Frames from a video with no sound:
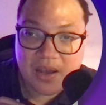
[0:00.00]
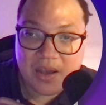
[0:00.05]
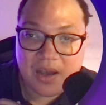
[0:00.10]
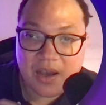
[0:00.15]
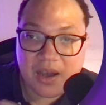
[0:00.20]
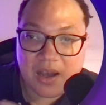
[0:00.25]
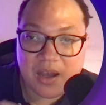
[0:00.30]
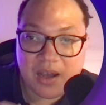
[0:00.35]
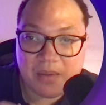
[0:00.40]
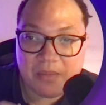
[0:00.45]

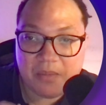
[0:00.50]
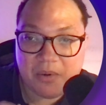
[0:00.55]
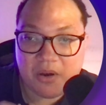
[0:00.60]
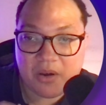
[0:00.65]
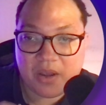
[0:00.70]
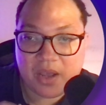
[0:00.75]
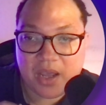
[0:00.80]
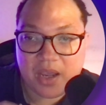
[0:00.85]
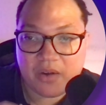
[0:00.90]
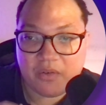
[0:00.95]

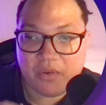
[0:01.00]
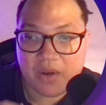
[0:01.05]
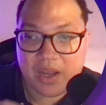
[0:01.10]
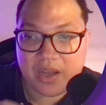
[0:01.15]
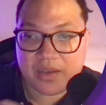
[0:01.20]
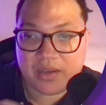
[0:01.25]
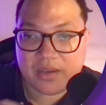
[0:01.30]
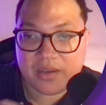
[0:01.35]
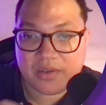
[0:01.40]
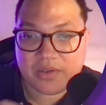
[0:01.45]
Okay,
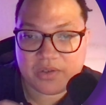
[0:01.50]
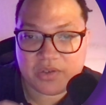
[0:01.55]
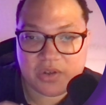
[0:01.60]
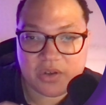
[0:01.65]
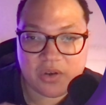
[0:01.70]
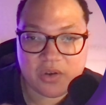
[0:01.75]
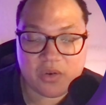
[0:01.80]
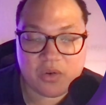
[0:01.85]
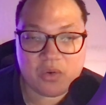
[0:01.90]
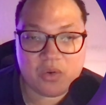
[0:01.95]
great.
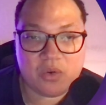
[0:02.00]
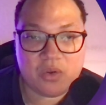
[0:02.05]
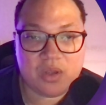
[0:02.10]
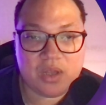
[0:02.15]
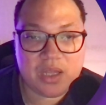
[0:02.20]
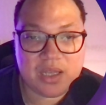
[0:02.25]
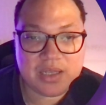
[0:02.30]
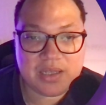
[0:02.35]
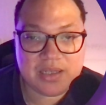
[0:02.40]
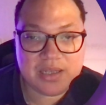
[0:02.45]
So
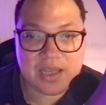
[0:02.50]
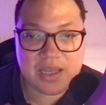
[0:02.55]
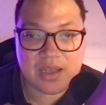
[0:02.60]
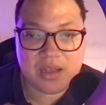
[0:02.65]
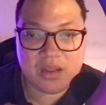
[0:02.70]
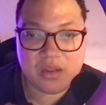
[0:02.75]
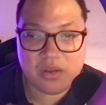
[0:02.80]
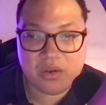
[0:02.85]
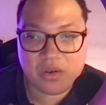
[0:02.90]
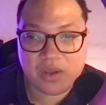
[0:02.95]
let's take
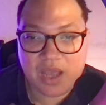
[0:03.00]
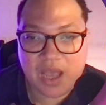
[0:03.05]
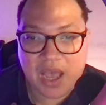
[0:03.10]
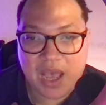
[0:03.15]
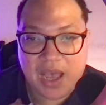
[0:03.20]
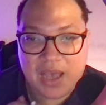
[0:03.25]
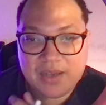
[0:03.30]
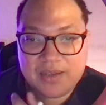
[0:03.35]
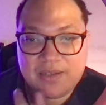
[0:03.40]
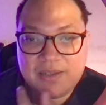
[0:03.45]
a look
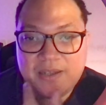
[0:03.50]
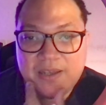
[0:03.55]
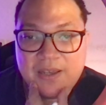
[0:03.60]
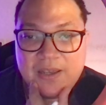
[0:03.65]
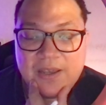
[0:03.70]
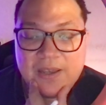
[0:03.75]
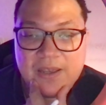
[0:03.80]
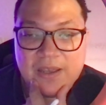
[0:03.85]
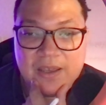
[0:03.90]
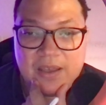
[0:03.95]
at
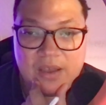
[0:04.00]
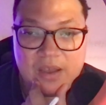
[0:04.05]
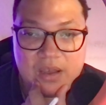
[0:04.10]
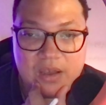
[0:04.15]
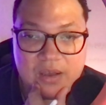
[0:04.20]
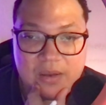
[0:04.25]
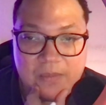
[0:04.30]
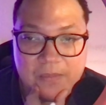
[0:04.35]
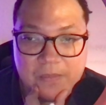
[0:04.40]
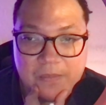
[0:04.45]

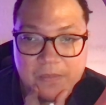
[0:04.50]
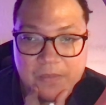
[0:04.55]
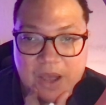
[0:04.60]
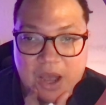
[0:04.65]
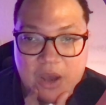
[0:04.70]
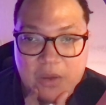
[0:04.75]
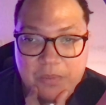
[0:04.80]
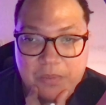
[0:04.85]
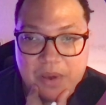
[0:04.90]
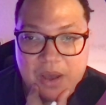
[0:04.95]

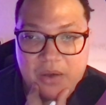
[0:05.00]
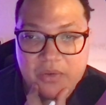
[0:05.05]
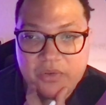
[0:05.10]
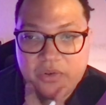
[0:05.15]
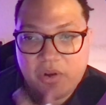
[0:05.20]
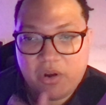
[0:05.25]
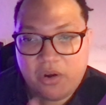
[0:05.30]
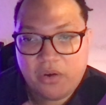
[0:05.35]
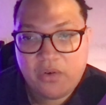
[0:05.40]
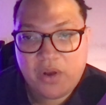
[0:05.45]
outbound.
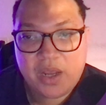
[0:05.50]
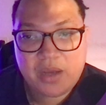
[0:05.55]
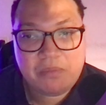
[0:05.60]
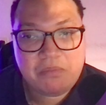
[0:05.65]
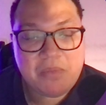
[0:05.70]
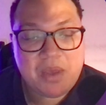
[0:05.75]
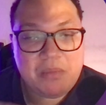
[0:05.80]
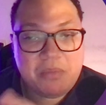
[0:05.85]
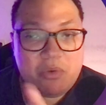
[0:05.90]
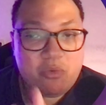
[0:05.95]
All right,
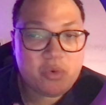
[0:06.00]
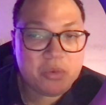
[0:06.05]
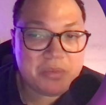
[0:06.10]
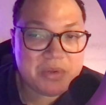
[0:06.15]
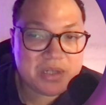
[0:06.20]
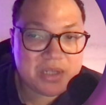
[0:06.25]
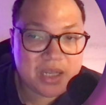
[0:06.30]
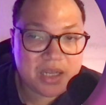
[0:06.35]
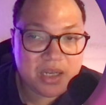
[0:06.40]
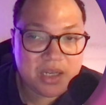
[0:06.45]
maybe we'll be
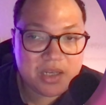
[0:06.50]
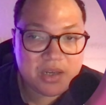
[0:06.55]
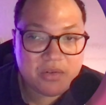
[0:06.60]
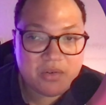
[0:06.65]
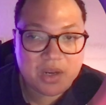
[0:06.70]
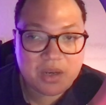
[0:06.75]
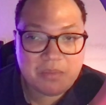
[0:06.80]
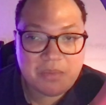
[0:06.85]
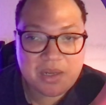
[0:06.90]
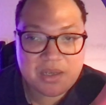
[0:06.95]
sending
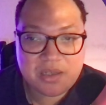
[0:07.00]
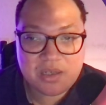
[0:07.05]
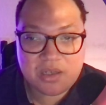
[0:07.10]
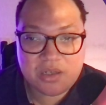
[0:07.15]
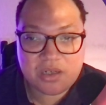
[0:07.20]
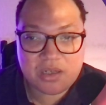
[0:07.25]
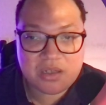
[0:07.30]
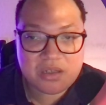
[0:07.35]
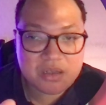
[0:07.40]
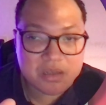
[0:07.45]
direct
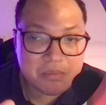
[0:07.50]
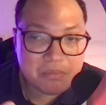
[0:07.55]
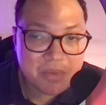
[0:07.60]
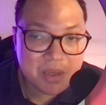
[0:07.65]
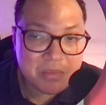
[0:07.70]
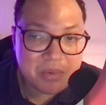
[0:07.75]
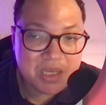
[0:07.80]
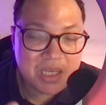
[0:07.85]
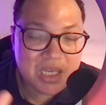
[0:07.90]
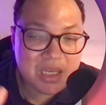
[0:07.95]
messages,
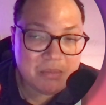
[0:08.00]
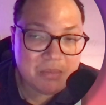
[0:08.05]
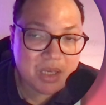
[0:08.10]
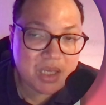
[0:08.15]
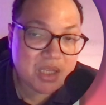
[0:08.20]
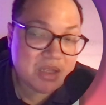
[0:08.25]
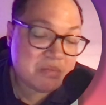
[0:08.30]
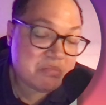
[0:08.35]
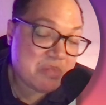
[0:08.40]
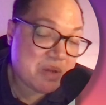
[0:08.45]
maybe
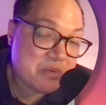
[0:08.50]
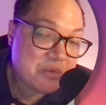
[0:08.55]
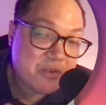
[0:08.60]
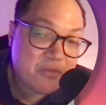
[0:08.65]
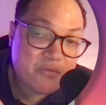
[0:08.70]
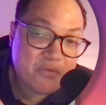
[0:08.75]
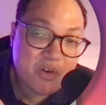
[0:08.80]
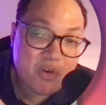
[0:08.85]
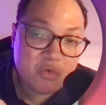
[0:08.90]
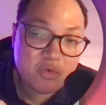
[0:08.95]
emails, maybe
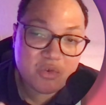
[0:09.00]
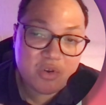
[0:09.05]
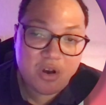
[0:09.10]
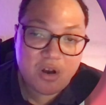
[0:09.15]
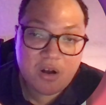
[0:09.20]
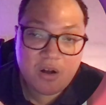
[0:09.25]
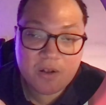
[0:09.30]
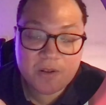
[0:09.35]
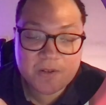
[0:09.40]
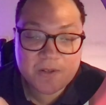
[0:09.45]
phone
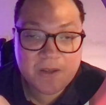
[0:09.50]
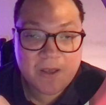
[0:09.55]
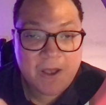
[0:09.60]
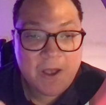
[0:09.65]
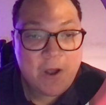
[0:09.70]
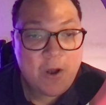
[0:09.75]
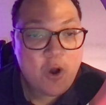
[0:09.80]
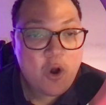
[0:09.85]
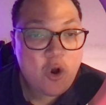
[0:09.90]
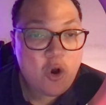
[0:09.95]
calls,
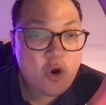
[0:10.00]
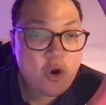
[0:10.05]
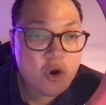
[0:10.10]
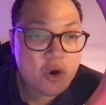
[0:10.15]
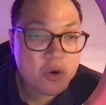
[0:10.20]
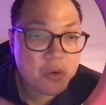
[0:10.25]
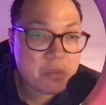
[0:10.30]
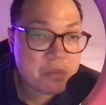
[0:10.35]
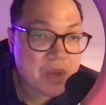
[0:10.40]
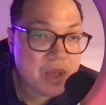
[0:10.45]

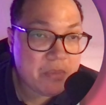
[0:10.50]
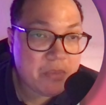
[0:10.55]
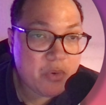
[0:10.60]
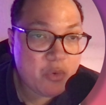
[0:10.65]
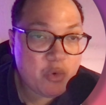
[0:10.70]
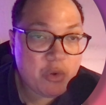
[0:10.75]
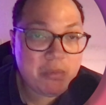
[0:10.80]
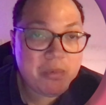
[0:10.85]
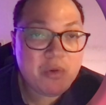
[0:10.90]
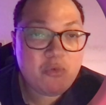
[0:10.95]
or maybe
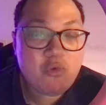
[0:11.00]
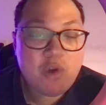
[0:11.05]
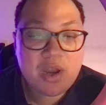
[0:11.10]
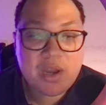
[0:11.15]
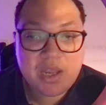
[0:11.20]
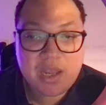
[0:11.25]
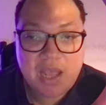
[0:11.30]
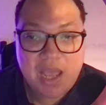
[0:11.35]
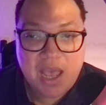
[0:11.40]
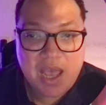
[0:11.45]
we'll be
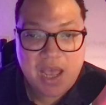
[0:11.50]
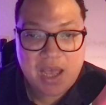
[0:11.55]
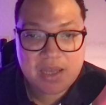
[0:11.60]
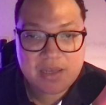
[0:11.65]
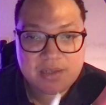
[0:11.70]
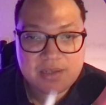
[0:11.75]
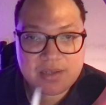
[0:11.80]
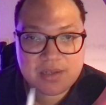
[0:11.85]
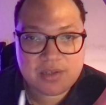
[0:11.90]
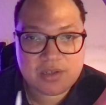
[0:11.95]
running
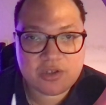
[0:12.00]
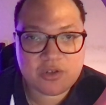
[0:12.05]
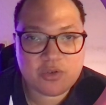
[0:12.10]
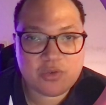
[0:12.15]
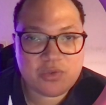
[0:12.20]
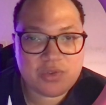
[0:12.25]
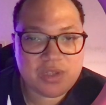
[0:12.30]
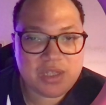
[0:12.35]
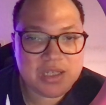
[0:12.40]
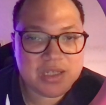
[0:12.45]
ads.
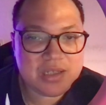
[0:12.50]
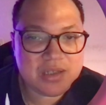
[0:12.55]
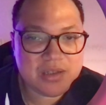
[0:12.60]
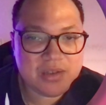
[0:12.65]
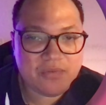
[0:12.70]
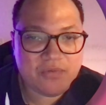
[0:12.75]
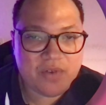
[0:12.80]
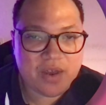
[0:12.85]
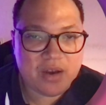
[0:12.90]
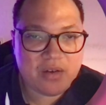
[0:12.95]
So these are the
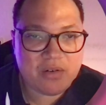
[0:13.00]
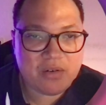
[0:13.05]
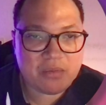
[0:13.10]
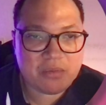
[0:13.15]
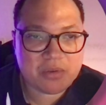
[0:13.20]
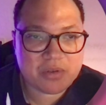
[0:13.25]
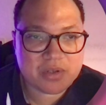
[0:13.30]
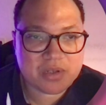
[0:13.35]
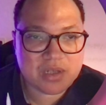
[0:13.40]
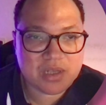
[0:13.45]

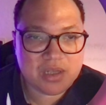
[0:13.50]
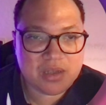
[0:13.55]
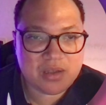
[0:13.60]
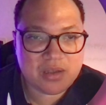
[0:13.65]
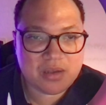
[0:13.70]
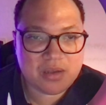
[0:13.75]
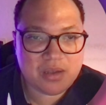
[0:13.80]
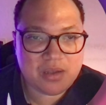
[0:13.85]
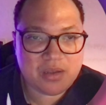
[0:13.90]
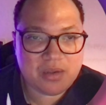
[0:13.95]
variables
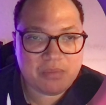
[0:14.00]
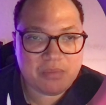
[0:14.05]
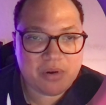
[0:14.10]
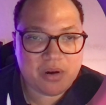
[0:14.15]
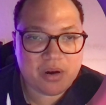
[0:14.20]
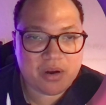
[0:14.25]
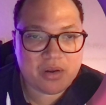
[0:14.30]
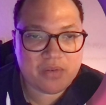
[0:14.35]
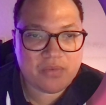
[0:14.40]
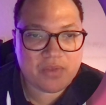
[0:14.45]
in the
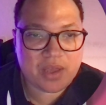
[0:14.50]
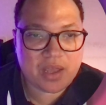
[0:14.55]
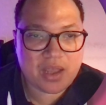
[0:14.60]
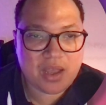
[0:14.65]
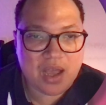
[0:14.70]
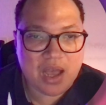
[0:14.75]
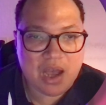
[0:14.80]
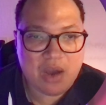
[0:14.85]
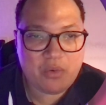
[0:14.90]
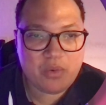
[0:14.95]
part of like
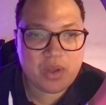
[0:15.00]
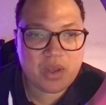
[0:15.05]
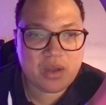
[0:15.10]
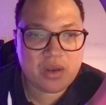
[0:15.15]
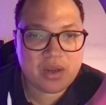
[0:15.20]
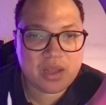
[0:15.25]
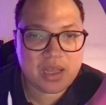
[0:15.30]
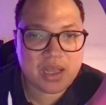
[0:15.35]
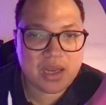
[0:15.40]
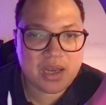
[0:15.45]
how we're going
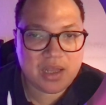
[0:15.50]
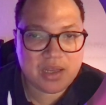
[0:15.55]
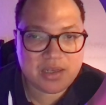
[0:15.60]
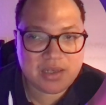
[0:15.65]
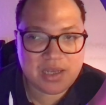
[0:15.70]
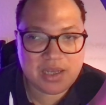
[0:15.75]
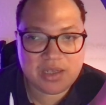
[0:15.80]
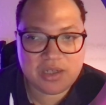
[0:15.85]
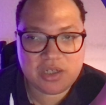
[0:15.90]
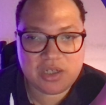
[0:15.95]
to get
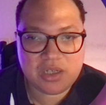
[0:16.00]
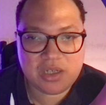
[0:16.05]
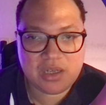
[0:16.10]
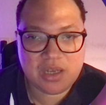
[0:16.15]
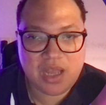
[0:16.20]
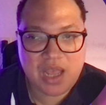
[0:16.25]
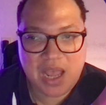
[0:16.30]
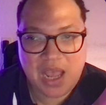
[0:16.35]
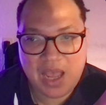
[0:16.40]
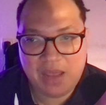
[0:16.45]
attention
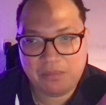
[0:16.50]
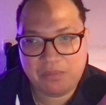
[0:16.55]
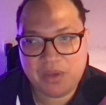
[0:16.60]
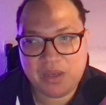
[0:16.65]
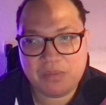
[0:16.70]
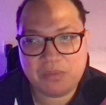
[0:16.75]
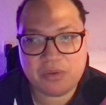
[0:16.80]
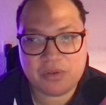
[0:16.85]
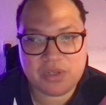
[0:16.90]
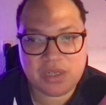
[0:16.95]
and
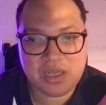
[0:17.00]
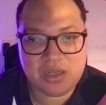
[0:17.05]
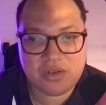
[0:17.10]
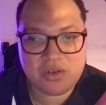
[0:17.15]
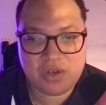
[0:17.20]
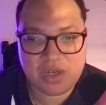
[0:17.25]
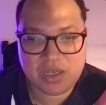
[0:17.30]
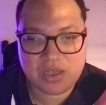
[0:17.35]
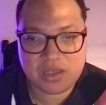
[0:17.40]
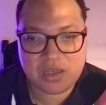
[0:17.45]
people's
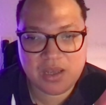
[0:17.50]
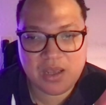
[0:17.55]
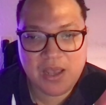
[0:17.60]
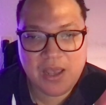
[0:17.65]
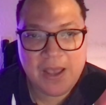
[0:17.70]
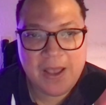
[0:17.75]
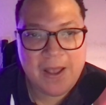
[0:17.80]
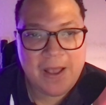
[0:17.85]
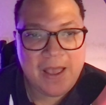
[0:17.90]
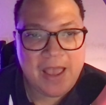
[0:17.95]
interest.
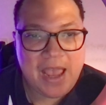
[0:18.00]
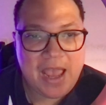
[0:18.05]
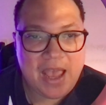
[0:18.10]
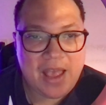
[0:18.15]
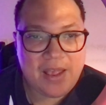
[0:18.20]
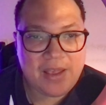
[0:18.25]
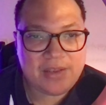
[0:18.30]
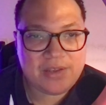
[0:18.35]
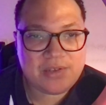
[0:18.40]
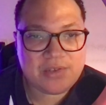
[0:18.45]

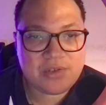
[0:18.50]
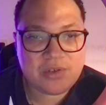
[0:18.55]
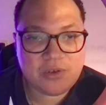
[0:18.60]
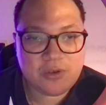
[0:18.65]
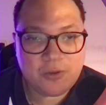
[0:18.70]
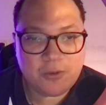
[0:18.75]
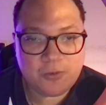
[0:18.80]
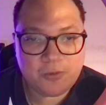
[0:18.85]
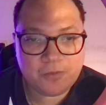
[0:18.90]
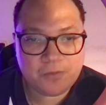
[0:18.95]
And
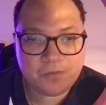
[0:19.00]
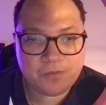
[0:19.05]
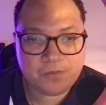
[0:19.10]
so,